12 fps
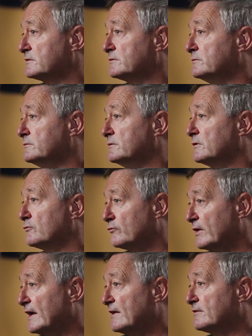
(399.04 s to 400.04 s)
to
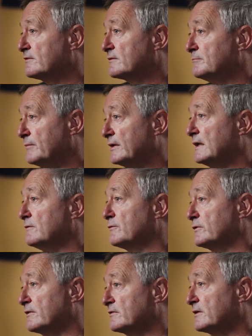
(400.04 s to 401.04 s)
raise money
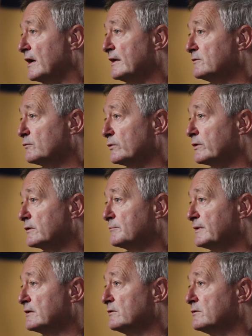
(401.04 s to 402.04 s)
for this kind of work
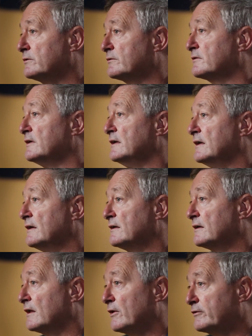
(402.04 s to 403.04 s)
because
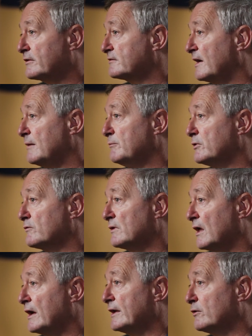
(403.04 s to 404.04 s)
a lot of the time you're
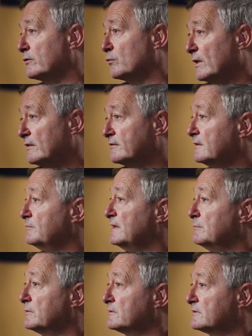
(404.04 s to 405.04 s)
relying on wealthy
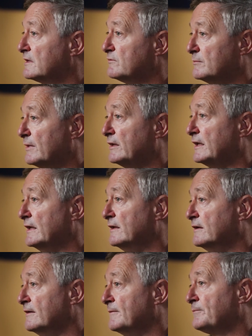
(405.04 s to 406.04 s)
people to give you money,
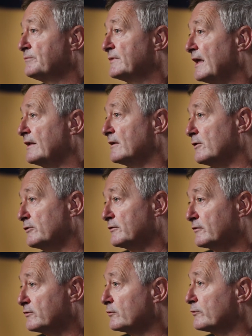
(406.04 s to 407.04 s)
and a lot of
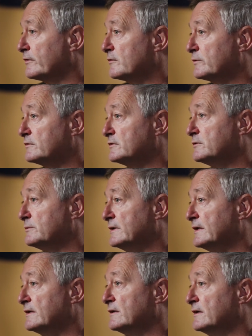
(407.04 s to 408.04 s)
the stories we're
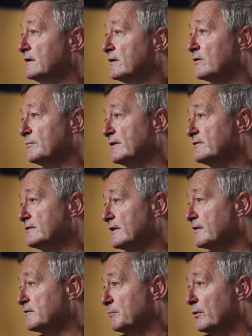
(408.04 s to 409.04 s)
doing are basically
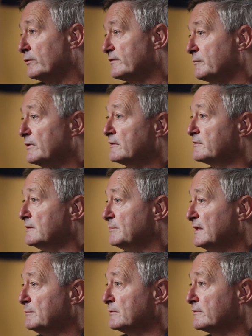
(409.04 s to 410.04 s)
exposing wealthy
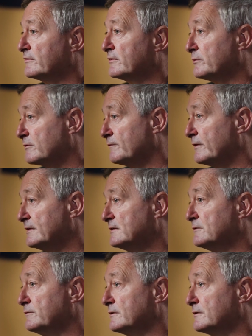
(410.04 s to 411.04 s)
people. So it's very
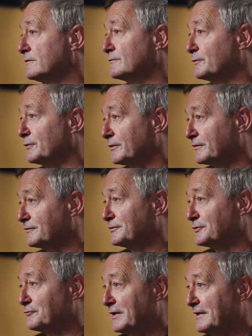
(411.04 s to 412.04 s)
difficult for us
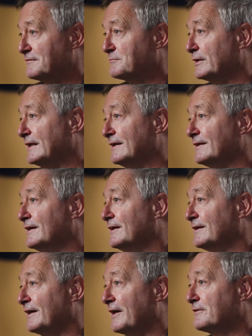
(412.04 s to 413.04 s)
to raise money
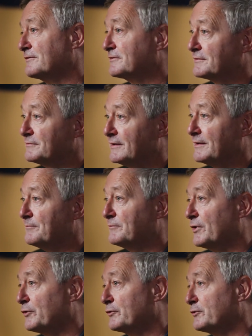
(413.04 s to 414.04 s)
as
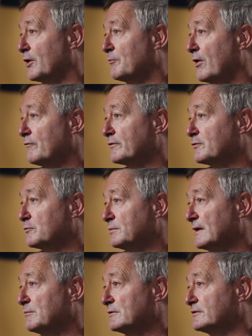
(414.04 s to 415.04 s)
other nonprofits would
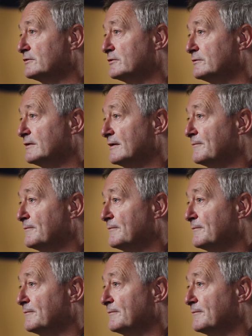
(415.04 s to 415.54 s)
be able to do.